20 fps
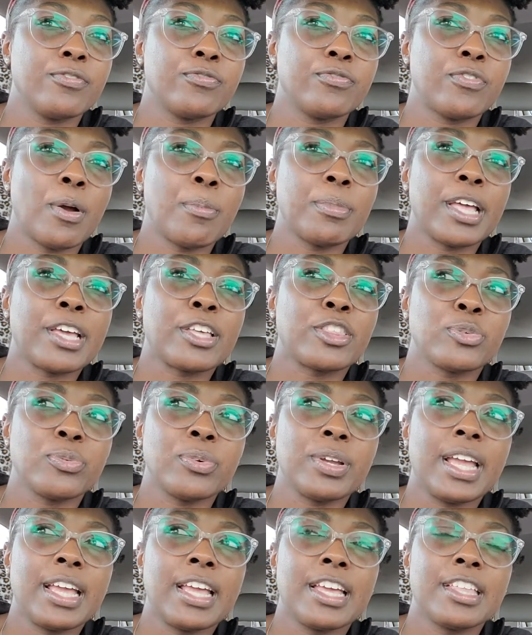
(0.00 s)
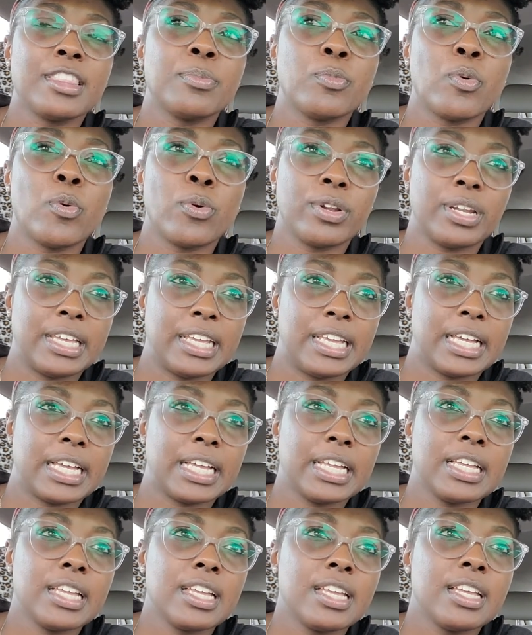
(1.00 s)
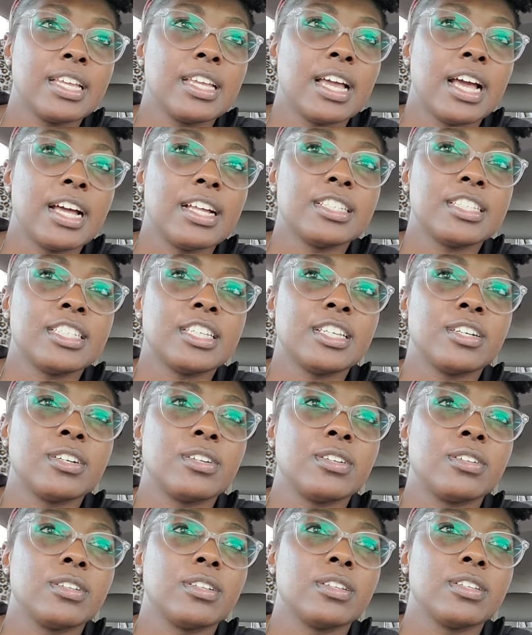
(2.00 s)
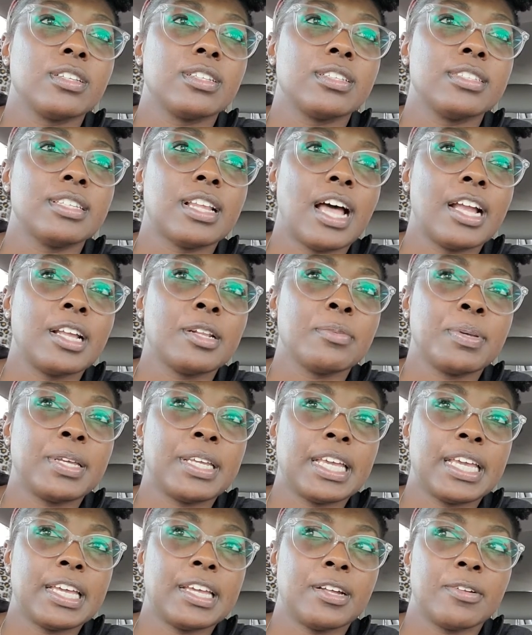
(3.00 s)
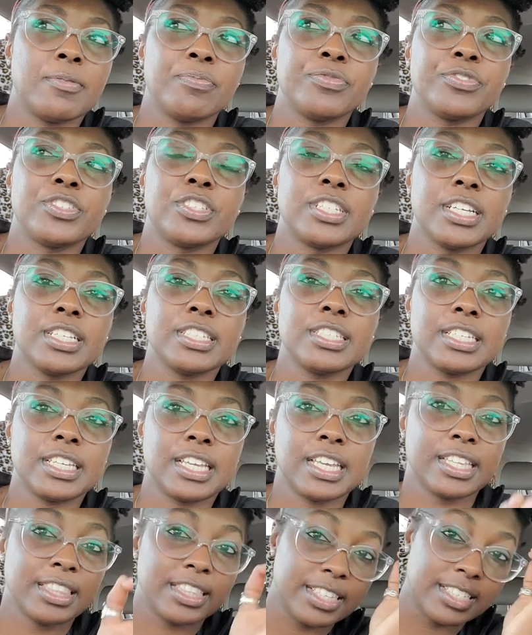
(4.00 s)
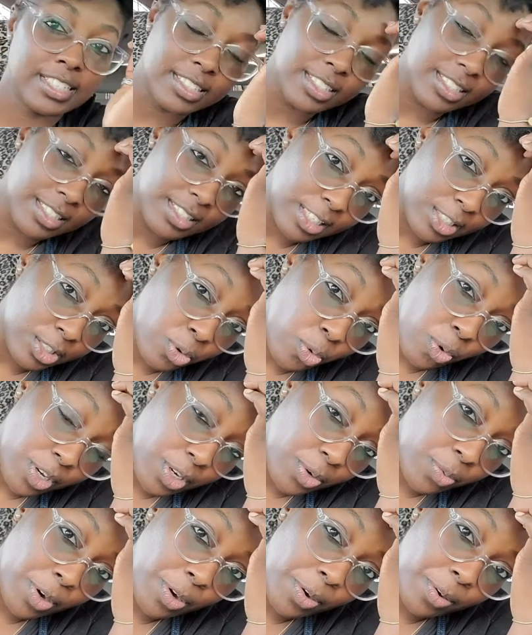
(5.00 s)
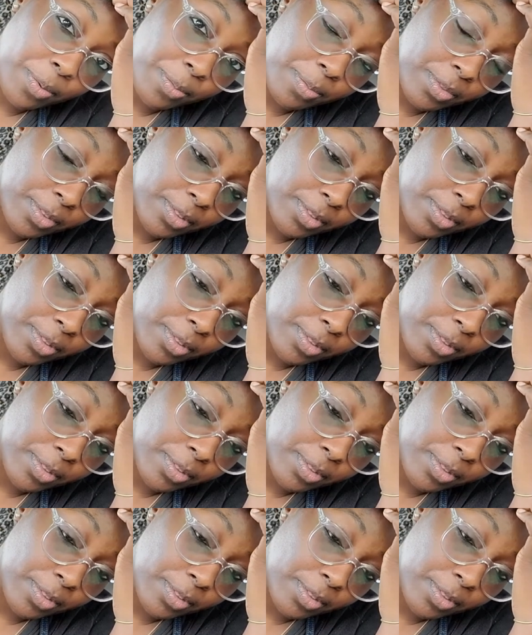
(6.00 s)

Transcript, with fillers: from like three in the morning until nine P M just to get this this Corningware